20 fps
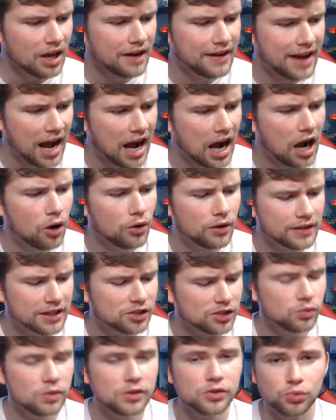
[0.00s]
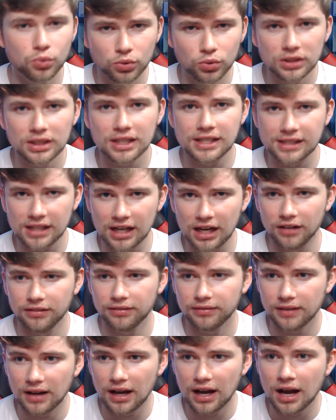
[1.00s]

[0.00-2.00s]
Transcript: Now this one's really tough.